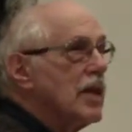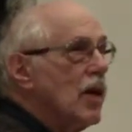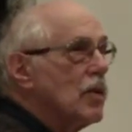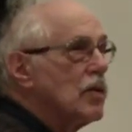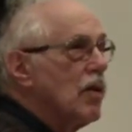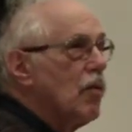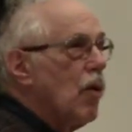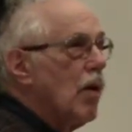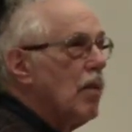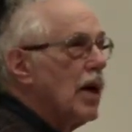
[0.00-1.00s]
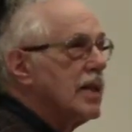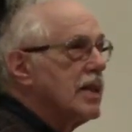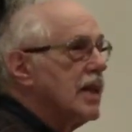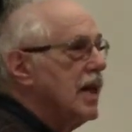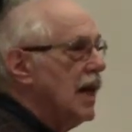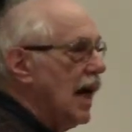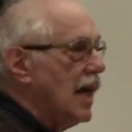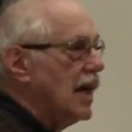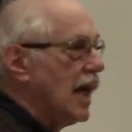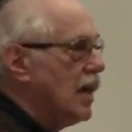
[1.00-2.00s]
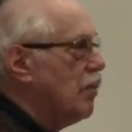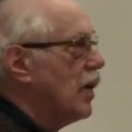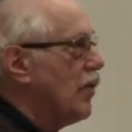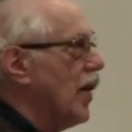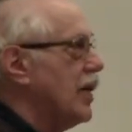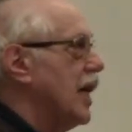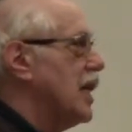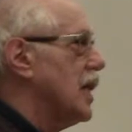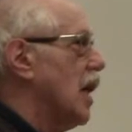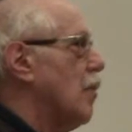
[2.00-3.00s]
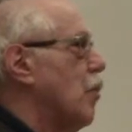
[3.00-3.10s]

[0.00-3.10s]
the owner of Walmart's, and another big foundation are